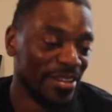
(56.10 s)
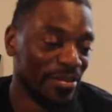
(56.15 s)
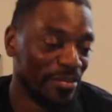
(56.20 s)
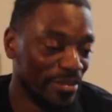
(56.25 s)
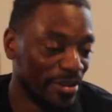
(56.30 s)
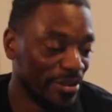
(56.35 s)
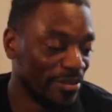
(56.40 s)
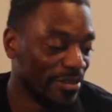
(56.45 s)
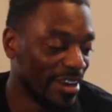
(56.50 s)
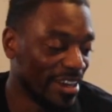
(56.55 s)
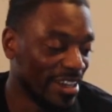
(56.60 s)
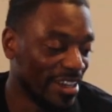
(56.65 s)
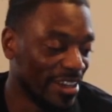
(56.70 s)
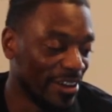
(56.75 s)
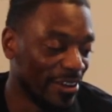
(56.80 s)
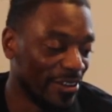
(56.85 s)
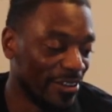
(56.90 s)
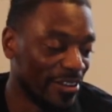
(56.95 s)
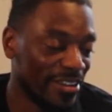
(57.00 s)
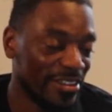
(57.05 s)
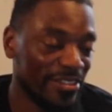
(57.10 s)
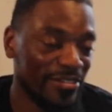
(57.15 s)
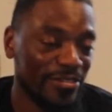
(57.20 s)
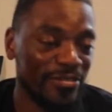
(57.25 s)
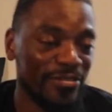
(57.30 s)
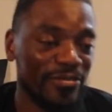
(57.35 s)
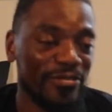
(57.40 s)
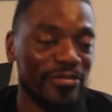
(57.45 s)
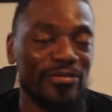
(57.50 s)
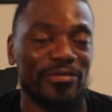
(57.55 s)
Be ready, though.
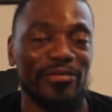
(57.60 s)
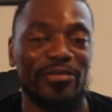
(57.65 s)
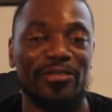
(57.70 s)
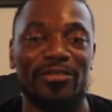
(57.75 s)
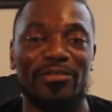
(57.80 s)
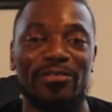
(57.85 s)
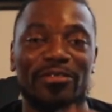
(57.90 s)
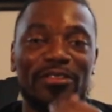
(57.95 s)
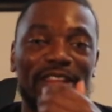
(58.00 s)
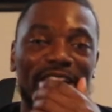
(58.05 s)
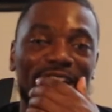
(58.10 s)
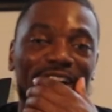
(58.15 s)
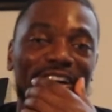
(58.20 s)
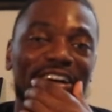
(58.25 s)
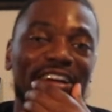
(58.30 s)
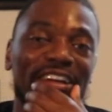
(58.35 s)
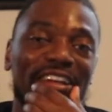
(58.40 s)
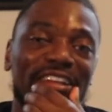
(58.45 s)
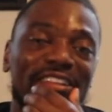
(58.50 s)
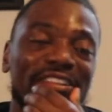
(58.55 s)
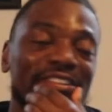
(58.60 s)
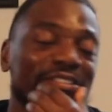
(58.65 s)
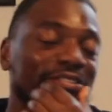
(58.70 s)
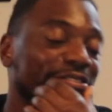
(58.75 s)
All right?